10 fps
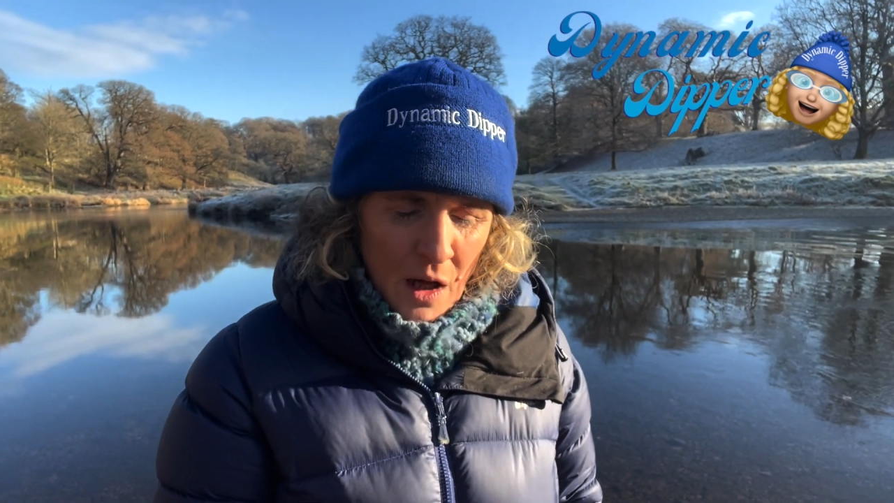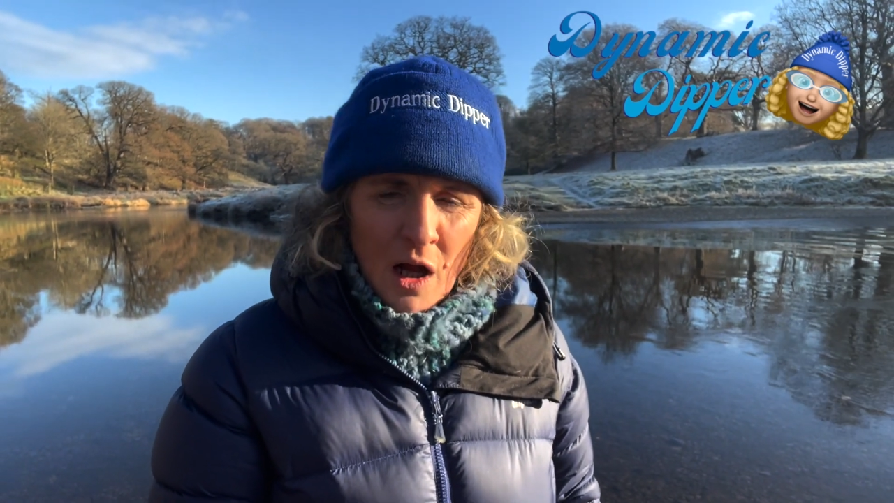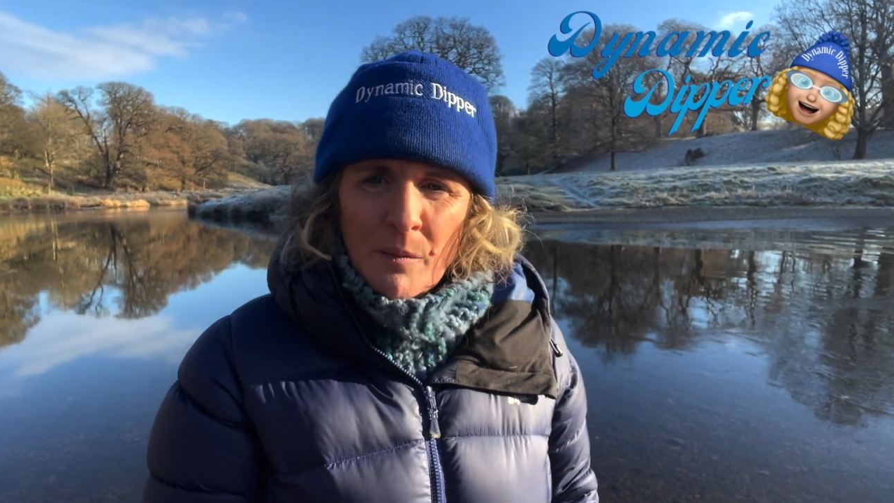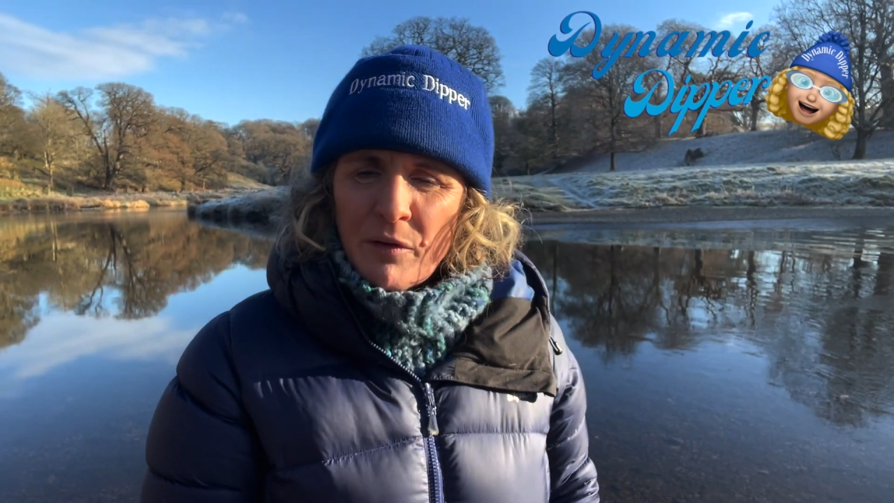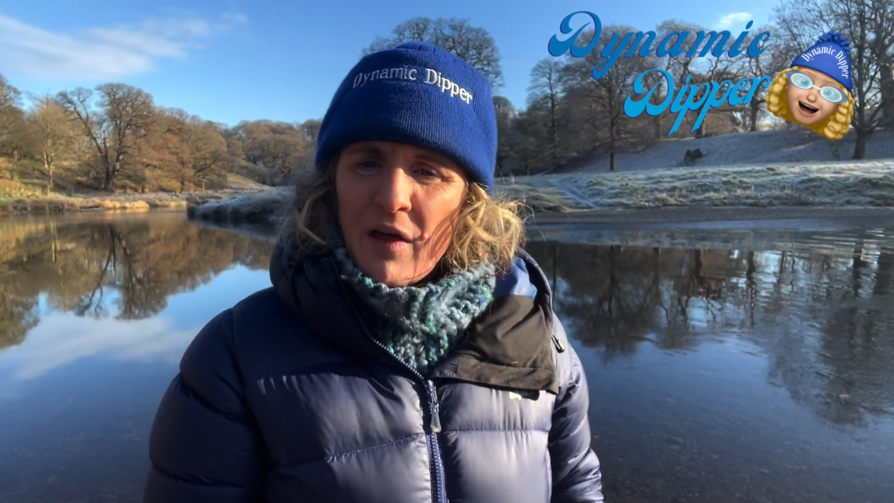
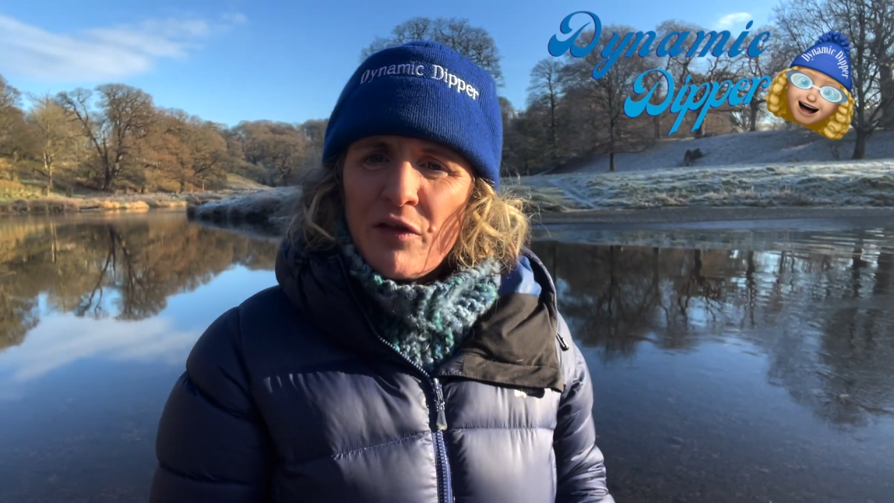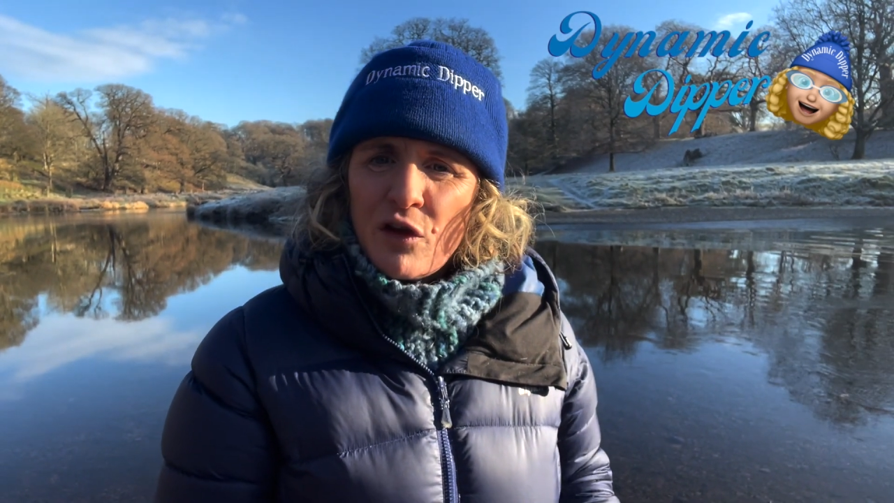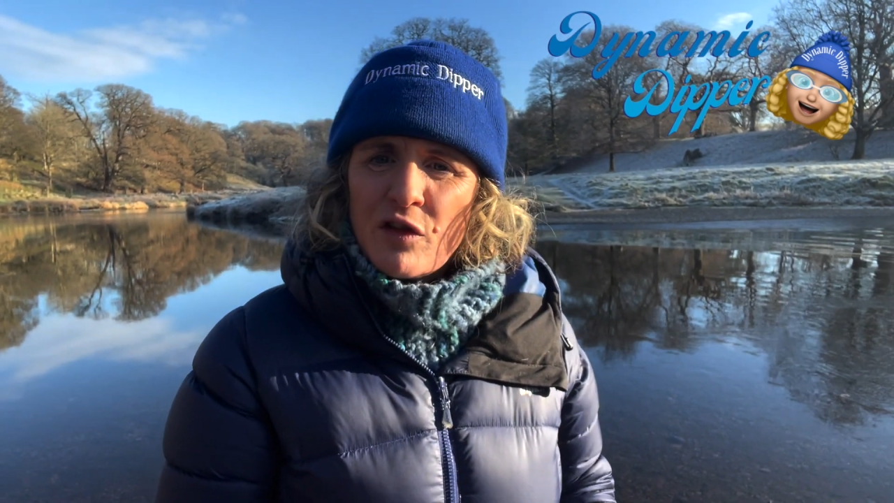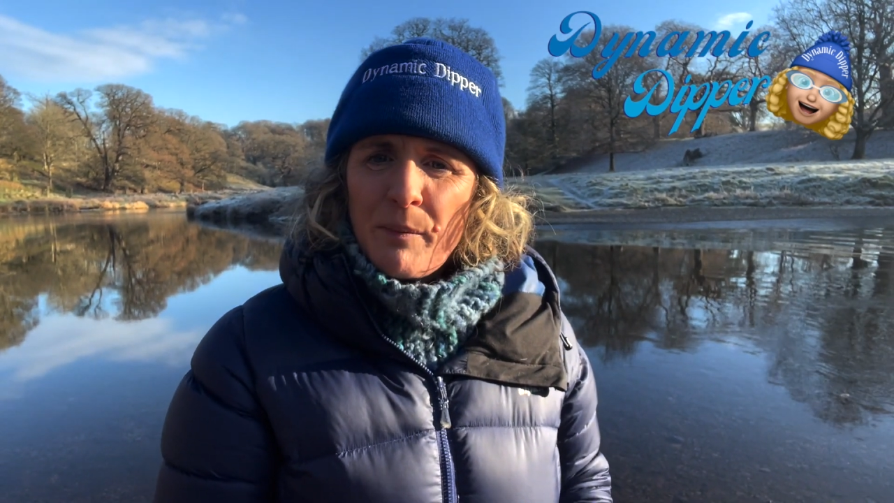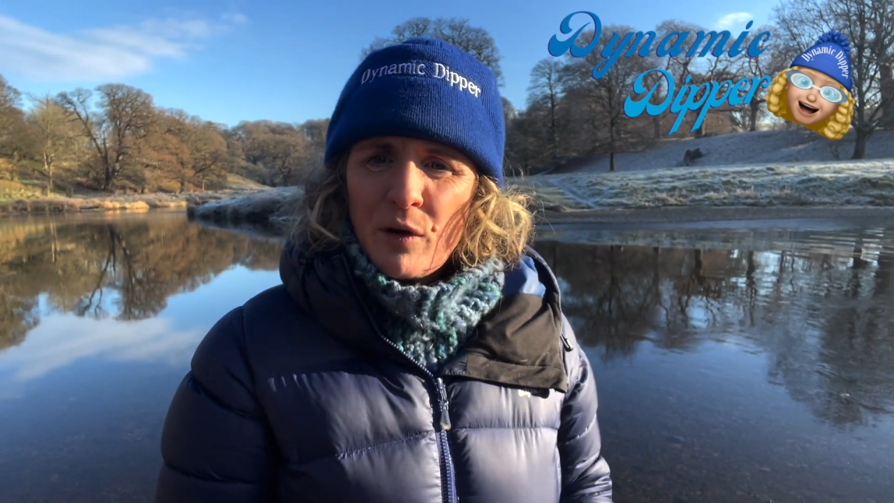But then the
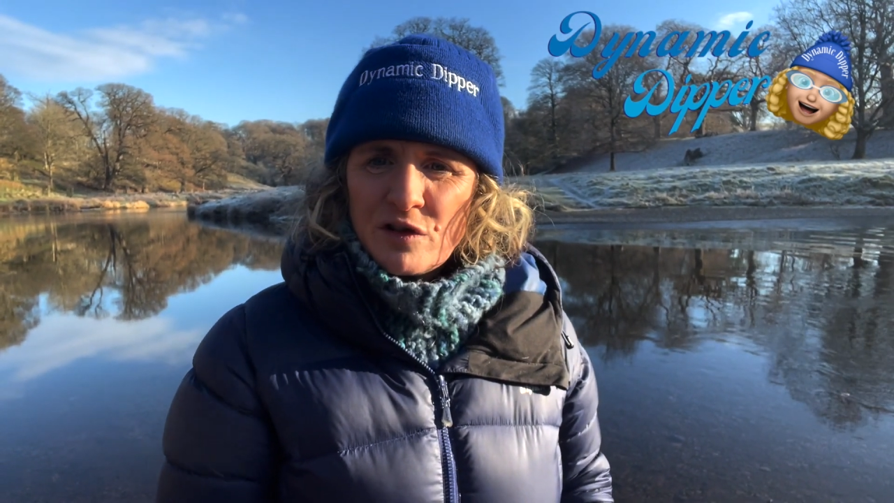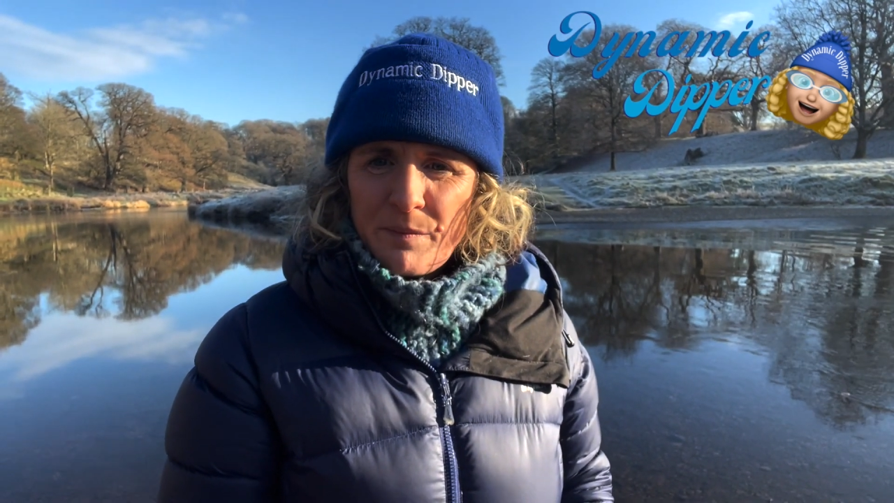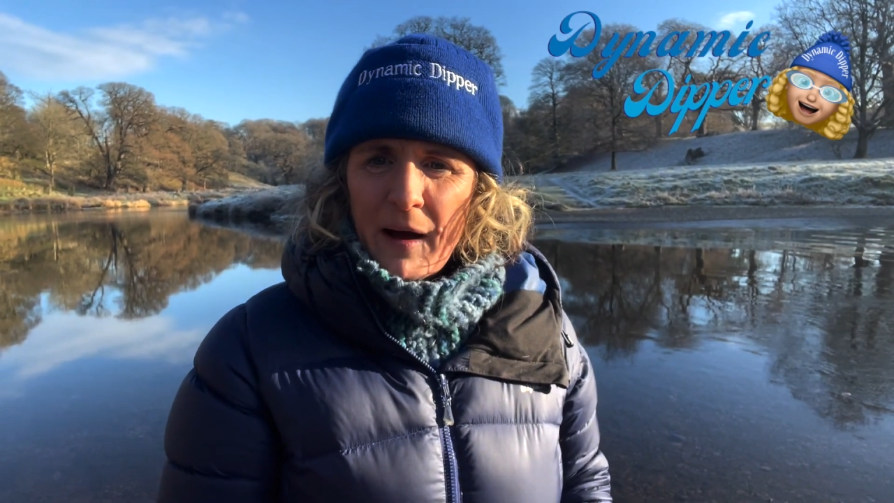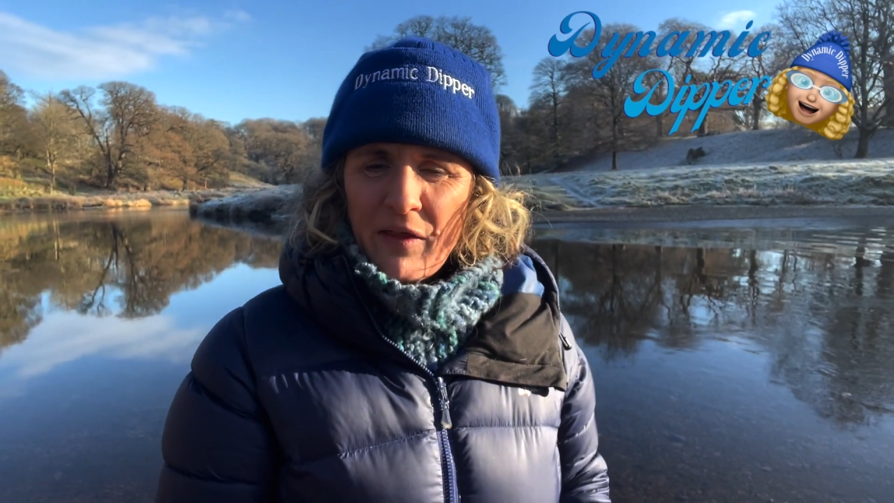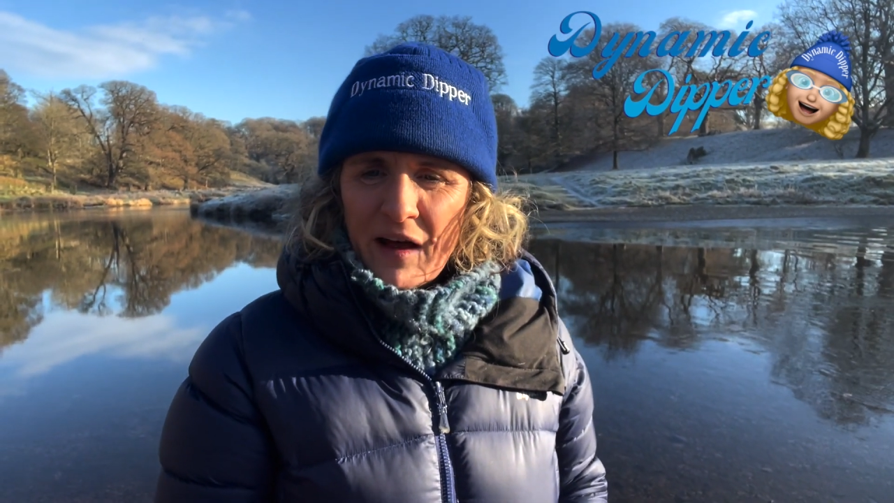other point
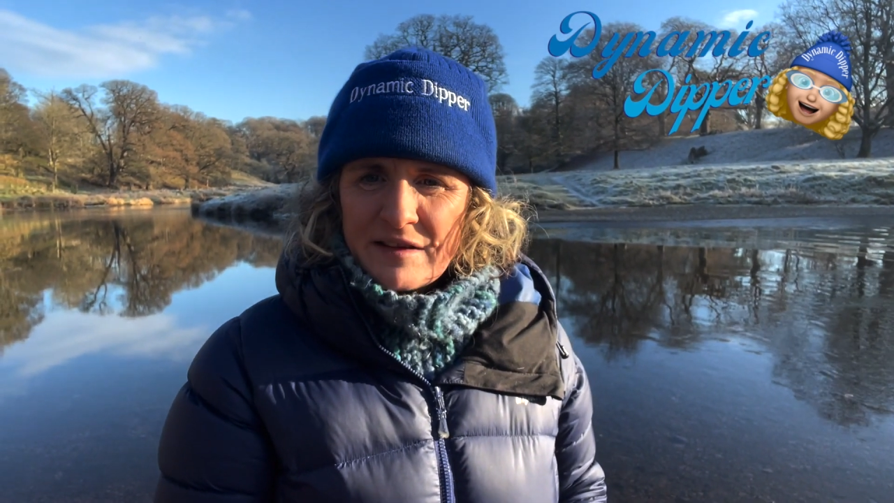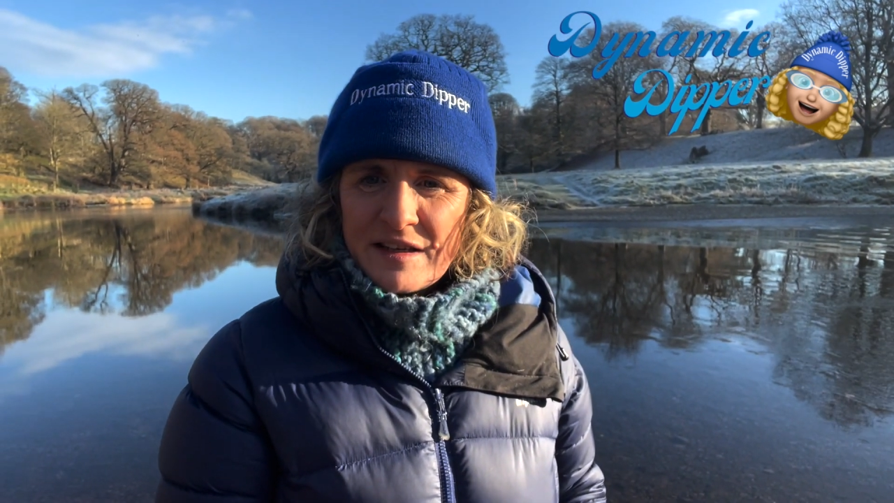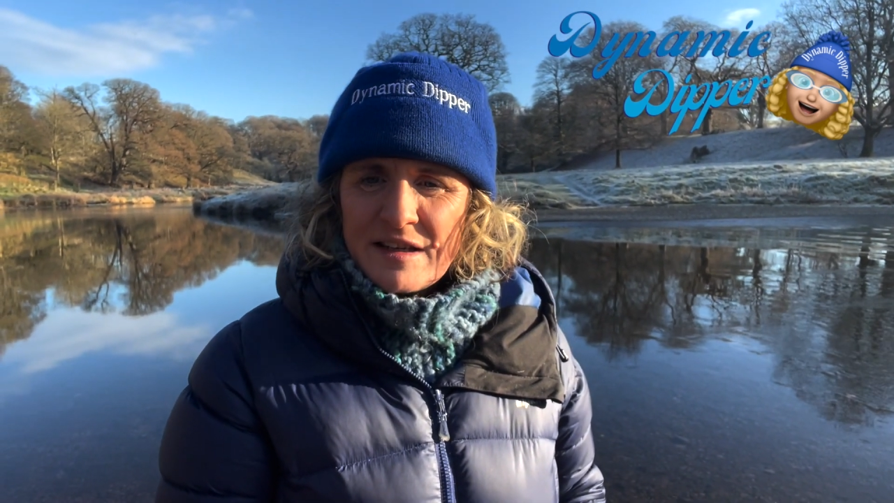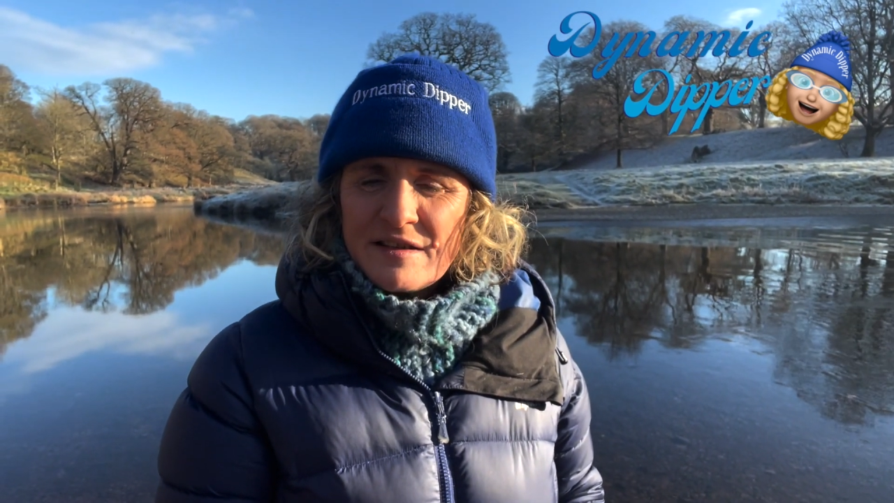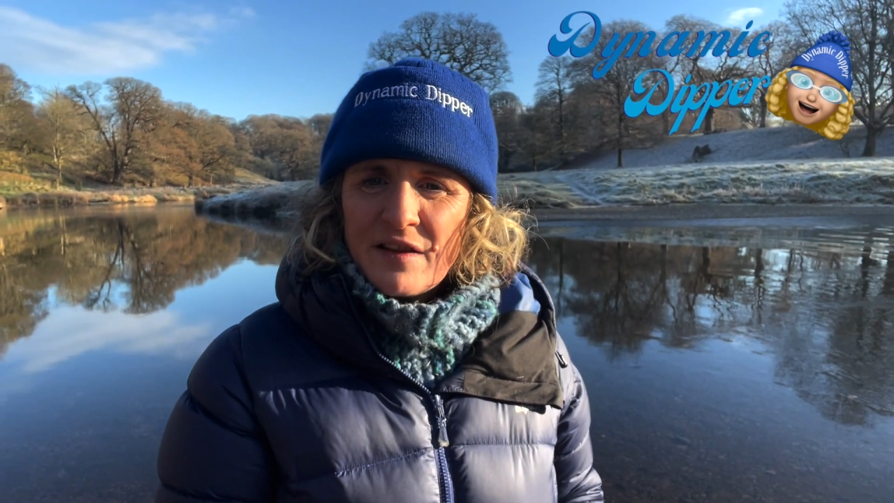about that is